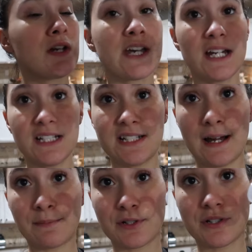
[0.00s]
can get
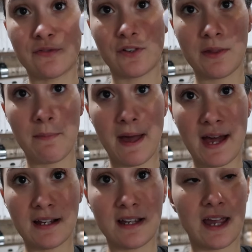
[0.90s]
adapters for the
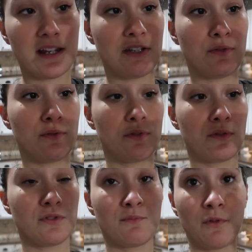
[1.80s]
bag and
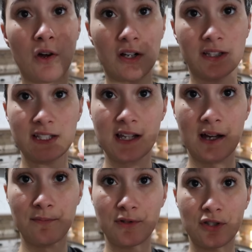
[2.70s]
you hook this
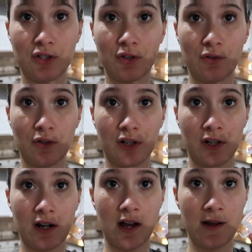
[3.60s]
up to
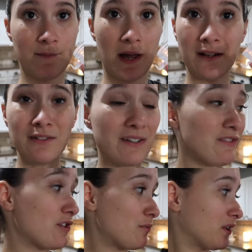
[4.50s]
your I don't
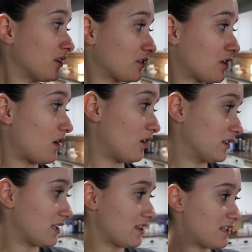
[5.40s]
even know what they're
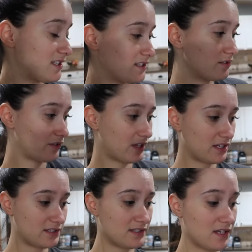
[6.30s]
called, these little
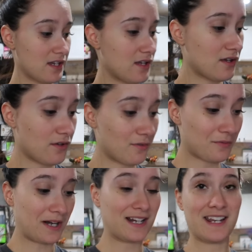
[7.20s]
things
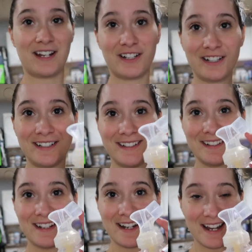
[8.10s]
right here,
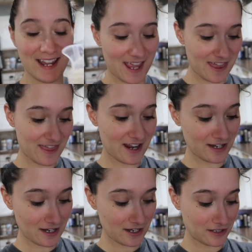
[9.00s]
and
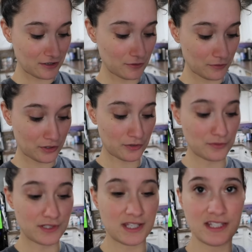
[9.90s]
then you
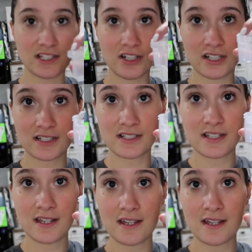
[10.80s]
use these hooks